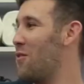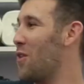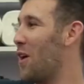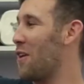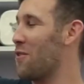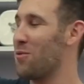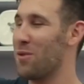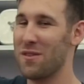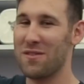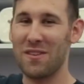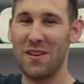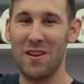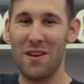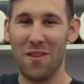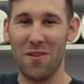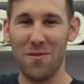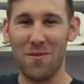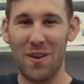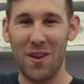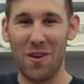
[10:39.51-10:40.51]
you guys want to see
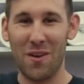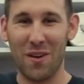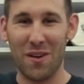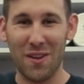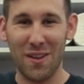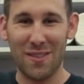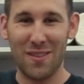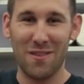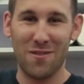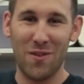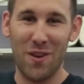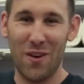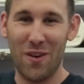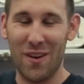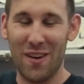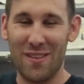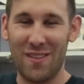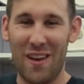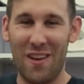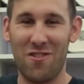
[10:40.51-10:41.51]
another video, you can click this video
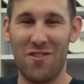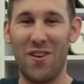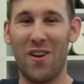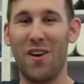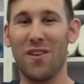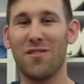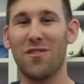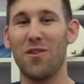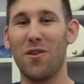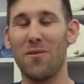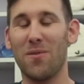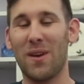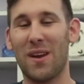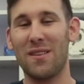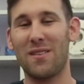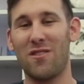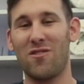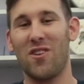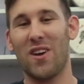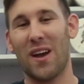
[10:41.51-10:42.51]
annotation. Also, don't
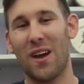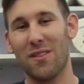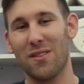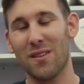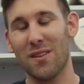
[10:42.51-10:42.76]
forget to check out